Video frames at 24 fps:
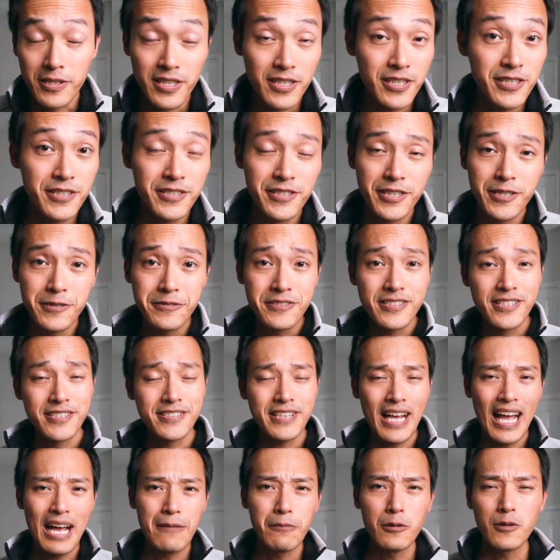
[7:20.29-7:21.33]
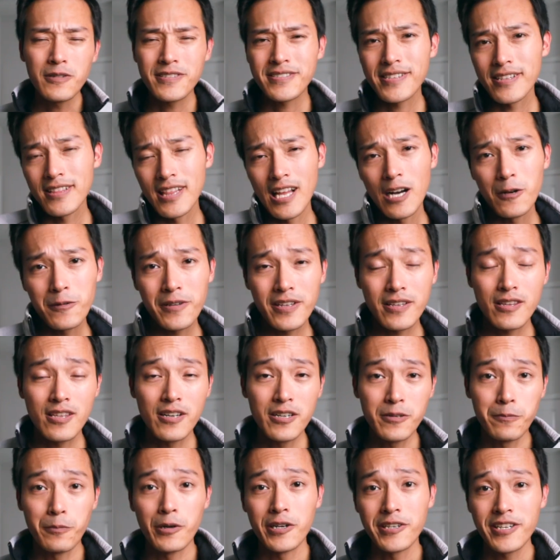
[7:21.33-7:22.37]
the good news is Apple is allowing
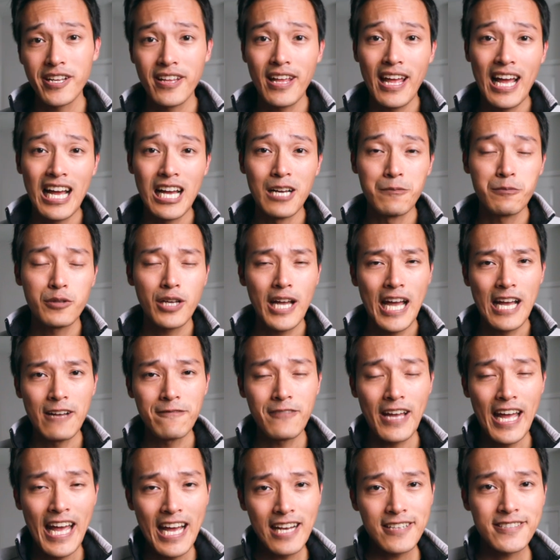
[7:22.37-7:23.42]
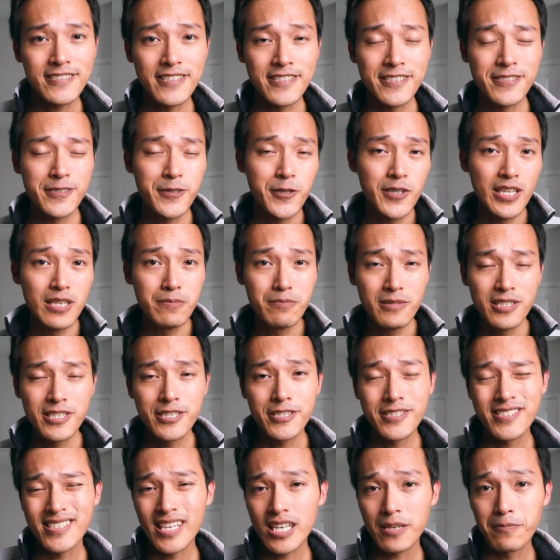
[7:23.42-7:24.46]
third-party apps to have access to image
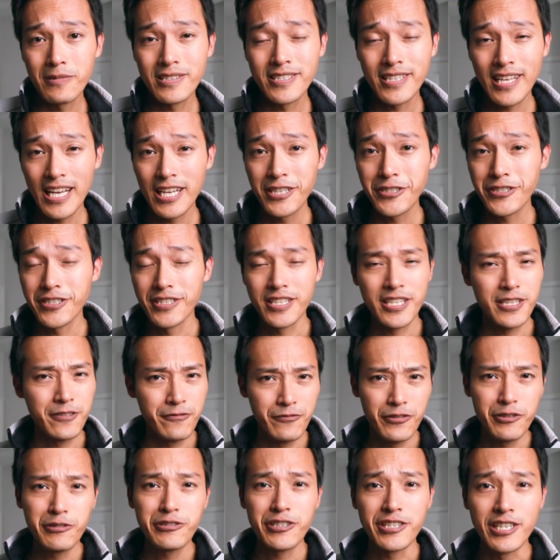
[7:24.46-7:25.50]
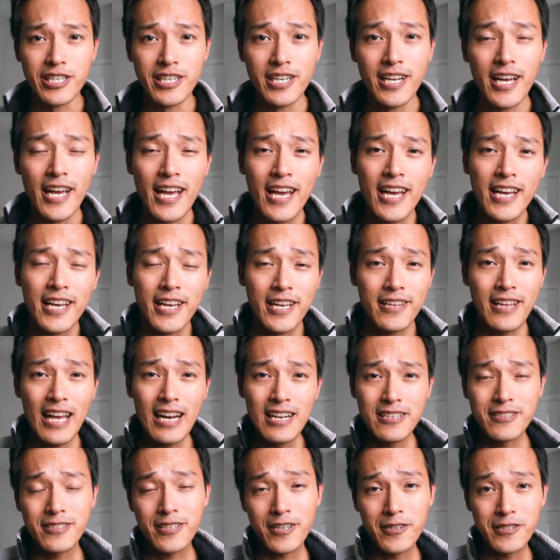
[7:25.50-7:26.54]
segmentation in the future, and that
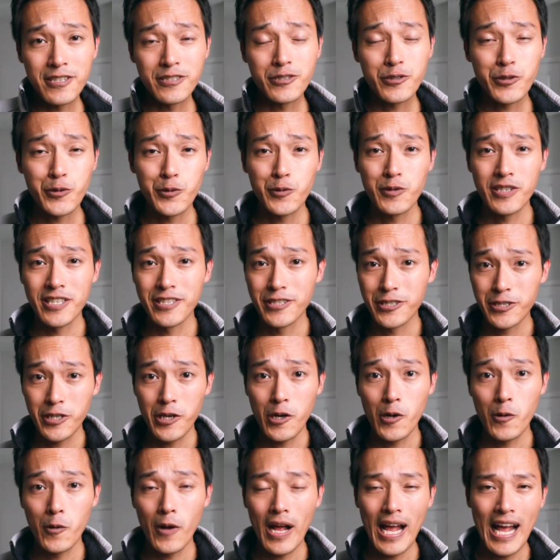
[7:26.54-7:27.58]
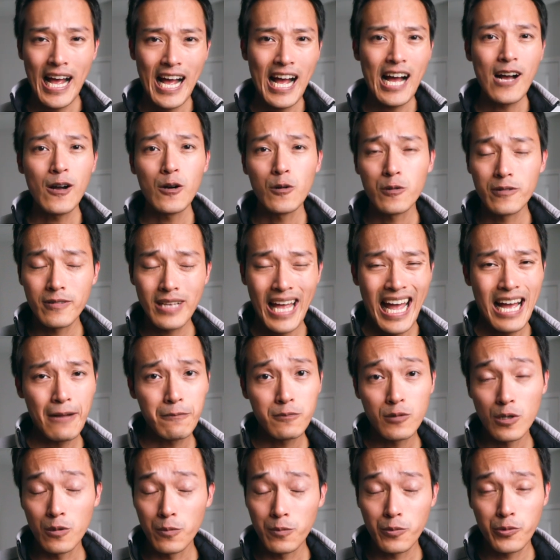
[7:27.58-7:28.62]
is going to truly show how
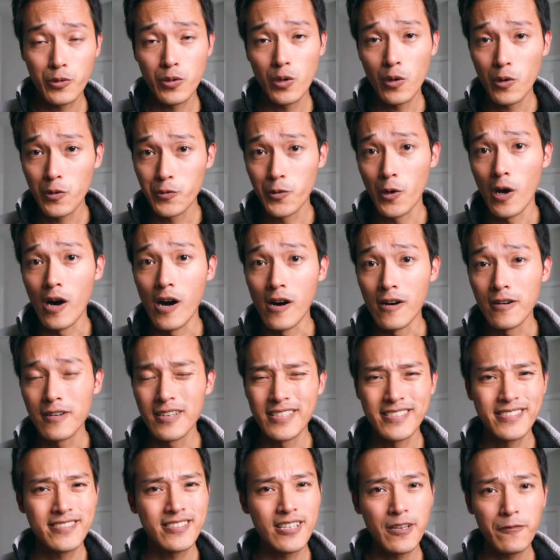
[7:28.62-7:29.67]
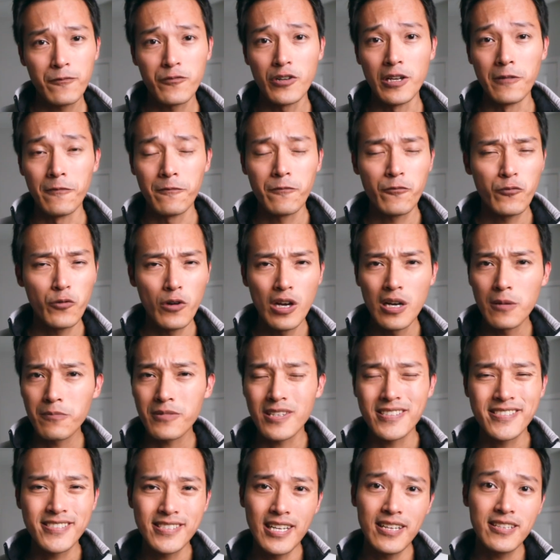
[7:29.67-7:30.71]
Apple ProRAW is different from the
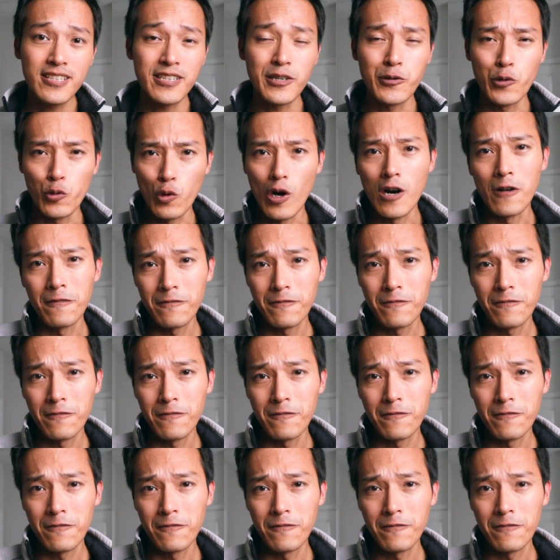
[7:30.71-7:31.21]
standard RAW